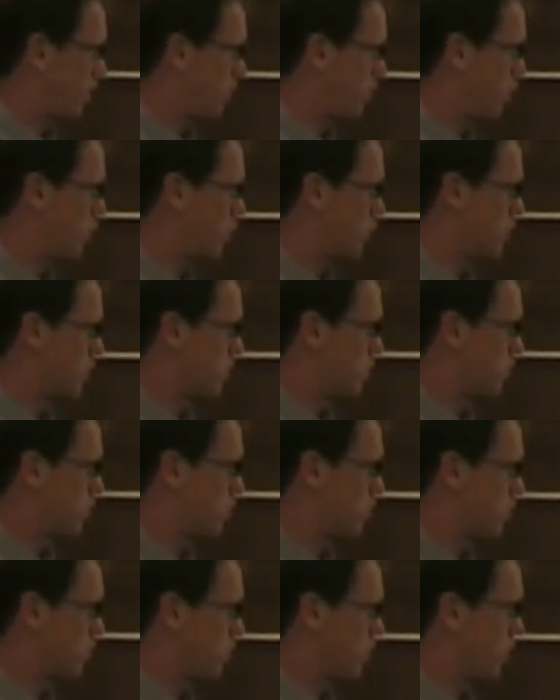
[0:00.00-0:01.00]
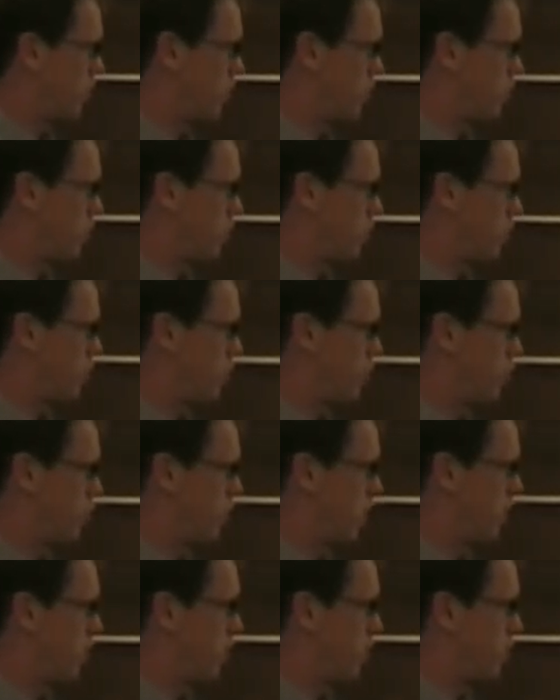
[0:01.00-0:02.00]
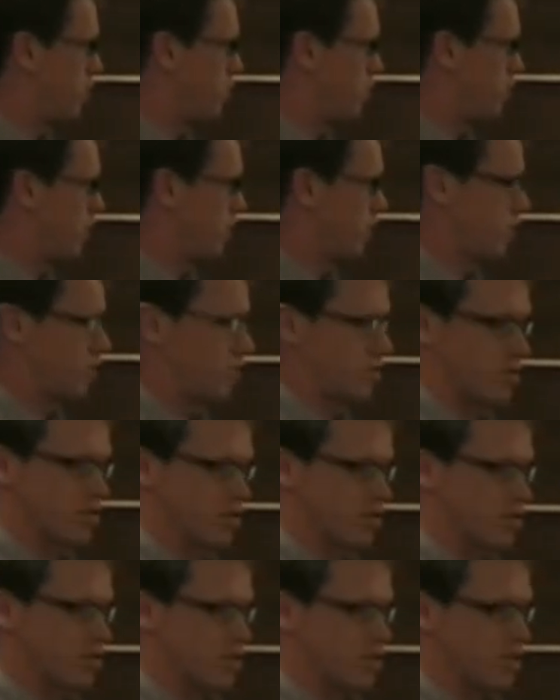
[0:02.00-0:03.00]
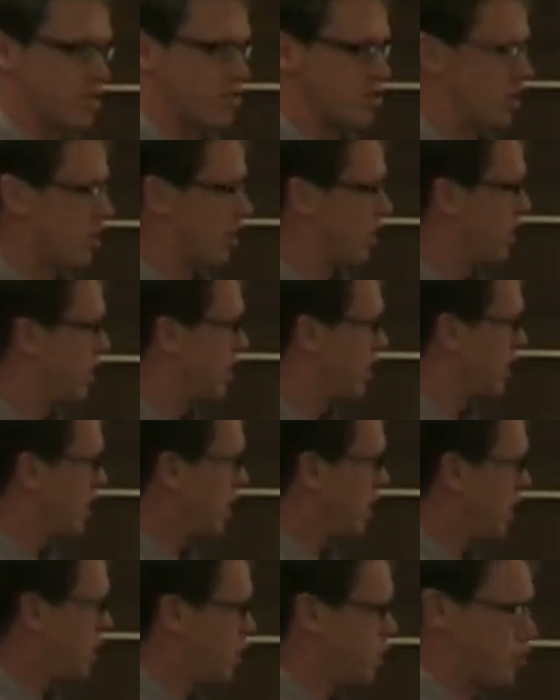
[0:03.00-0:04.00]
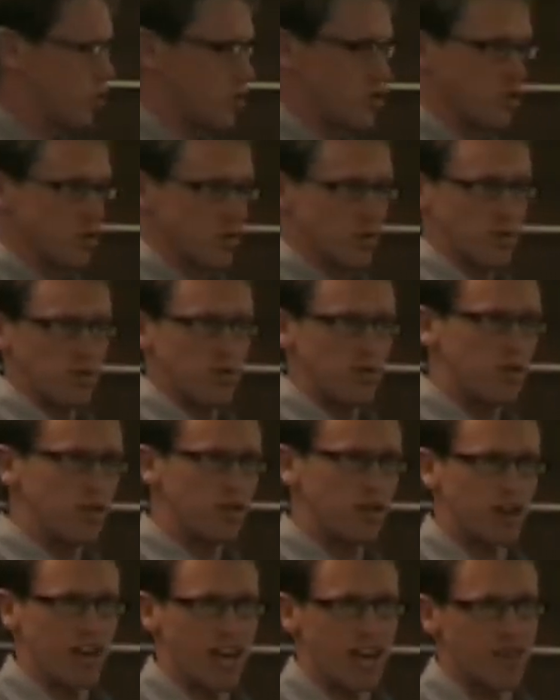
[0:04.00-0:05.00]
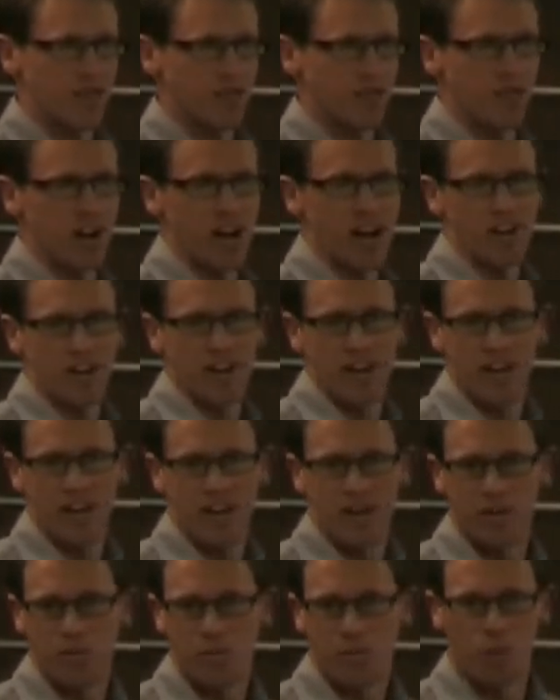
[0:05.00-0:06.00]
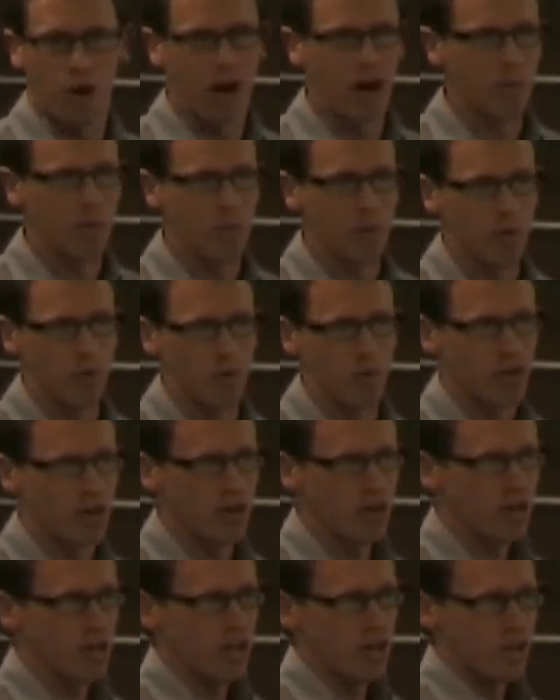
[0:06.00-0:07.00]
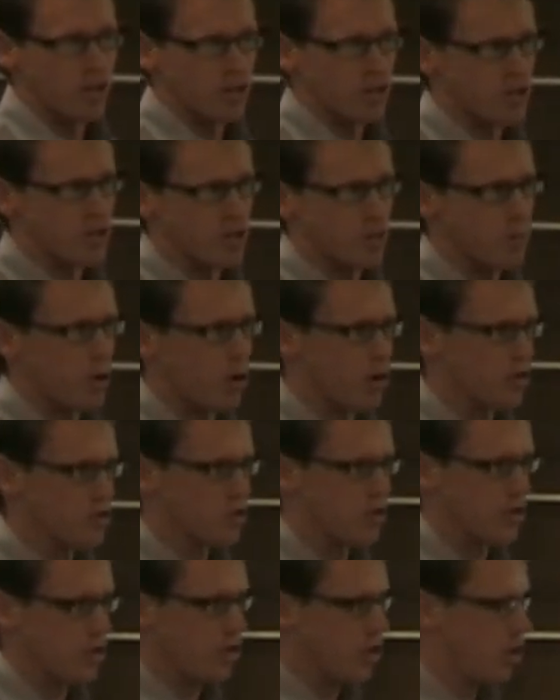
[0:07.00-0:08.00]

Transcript: workshops we've run within Concentra, individuals gathered round a whiteboard using post-it